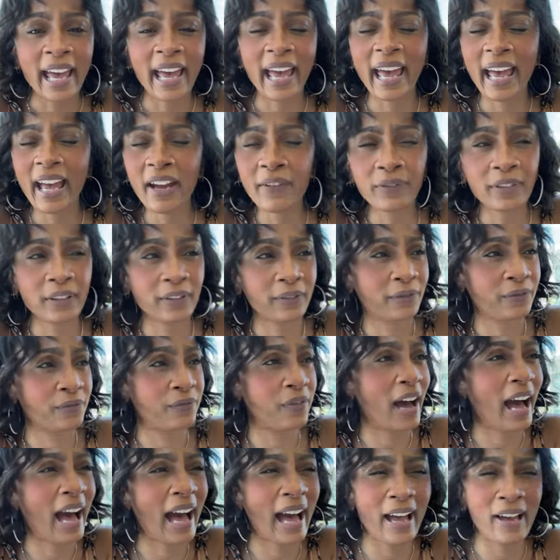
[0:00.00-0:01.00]
Every
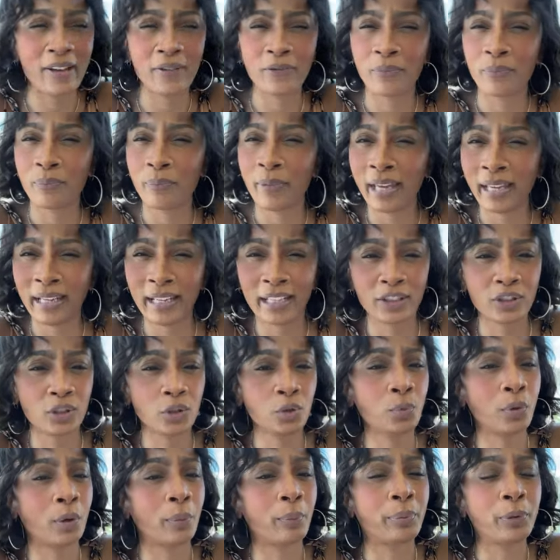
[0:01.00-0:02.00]
five minutes,
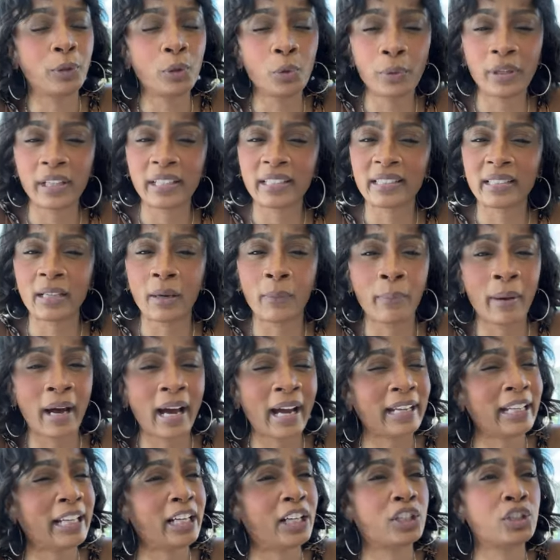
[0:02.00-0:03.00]
you rebuking
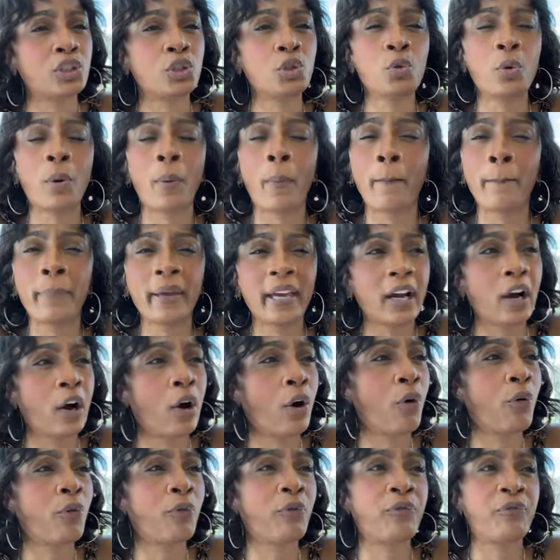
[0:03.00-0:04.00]
somebody because you a big
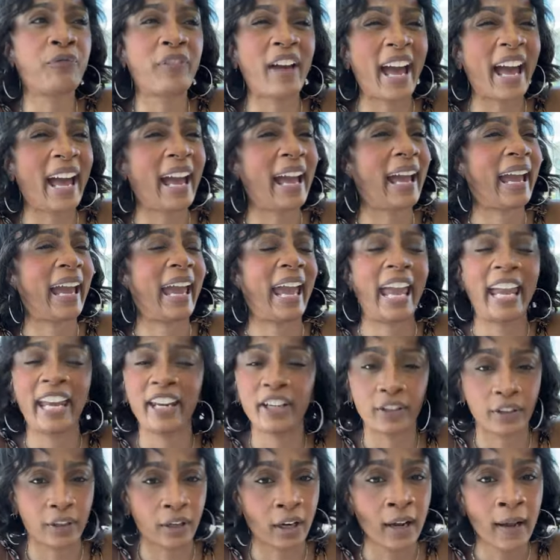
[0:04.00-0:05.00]
old fat
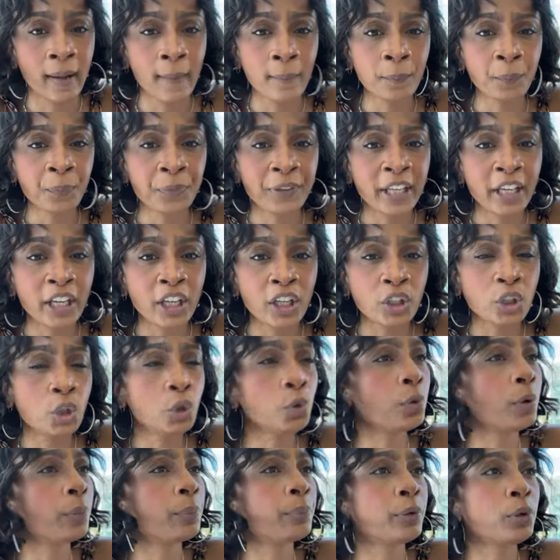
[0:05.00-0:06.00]
hater.
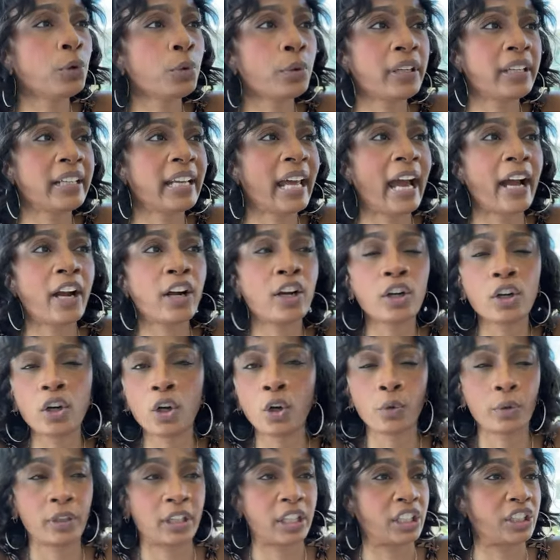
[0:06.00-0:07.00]
You rebuking that
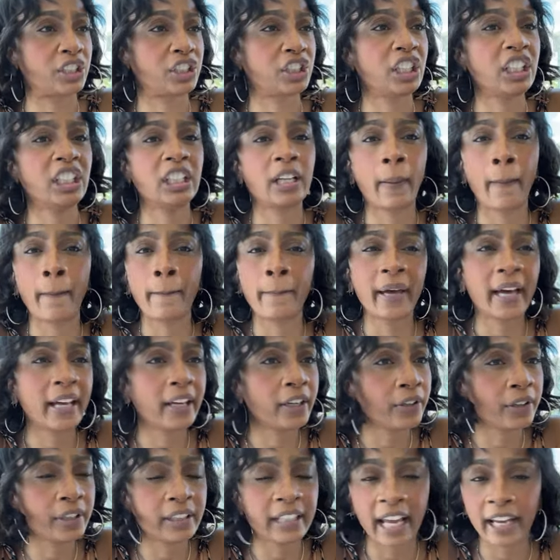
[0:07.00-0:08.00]
girl because she look
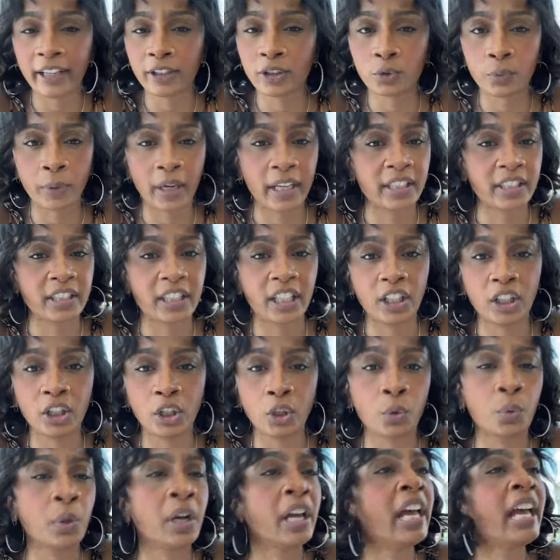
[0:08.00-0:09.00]
better in that dress than
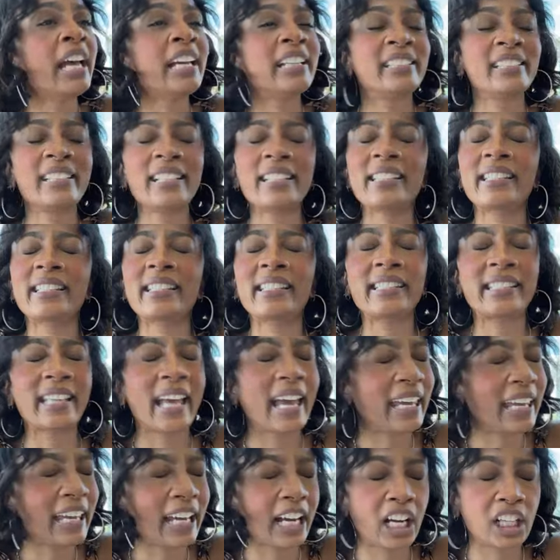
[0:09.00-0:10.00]
you. Just
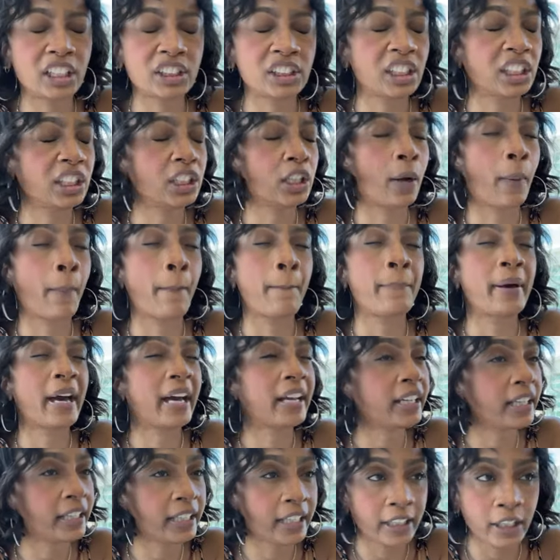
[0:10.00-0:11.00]
say it because she look
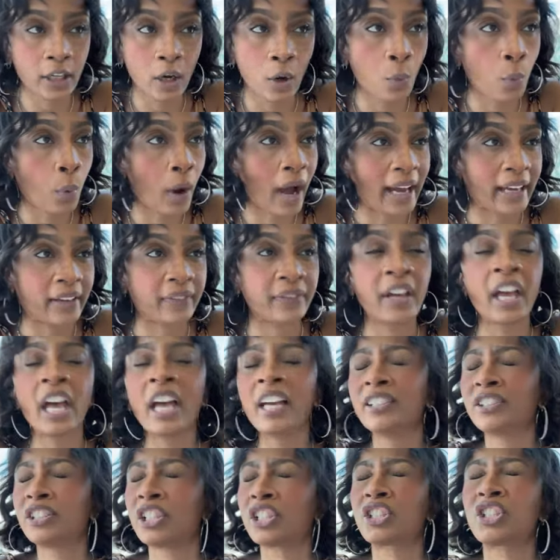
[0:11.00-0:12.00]
better than your wife.
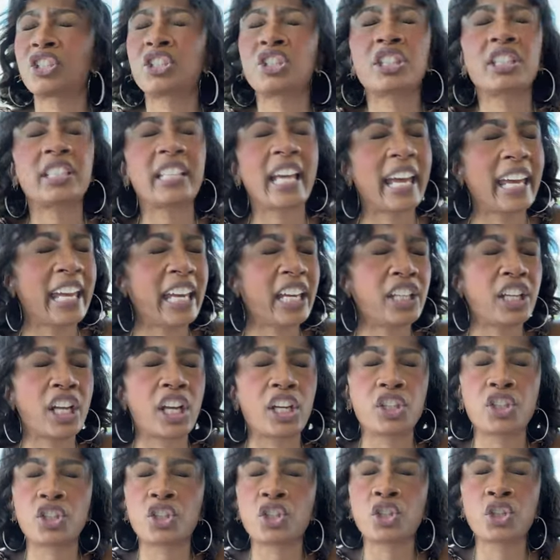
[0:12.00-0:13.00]
Just say it
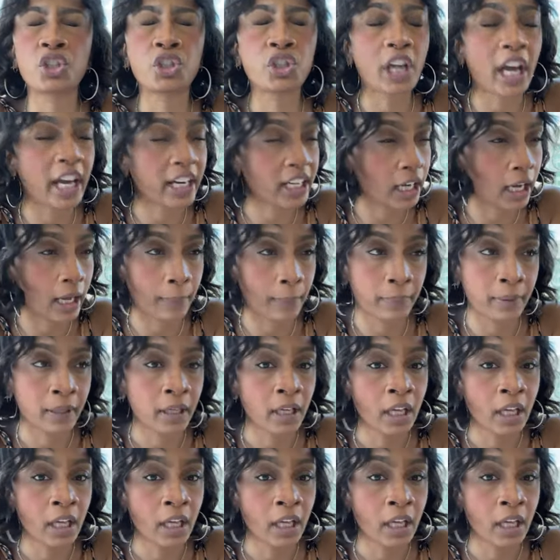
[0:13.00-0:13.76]
and shut up.